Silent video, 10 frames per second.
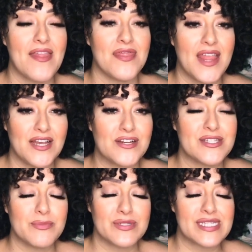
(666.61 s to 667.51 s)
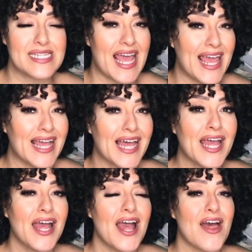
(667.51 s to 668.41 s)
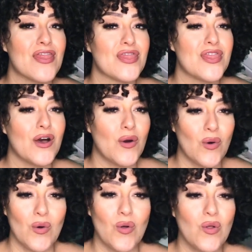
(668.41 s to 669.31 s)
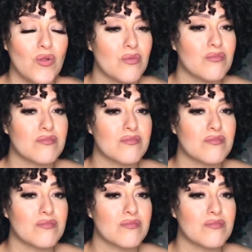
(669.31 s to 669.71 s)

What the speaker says: and then you're supposed to take the whole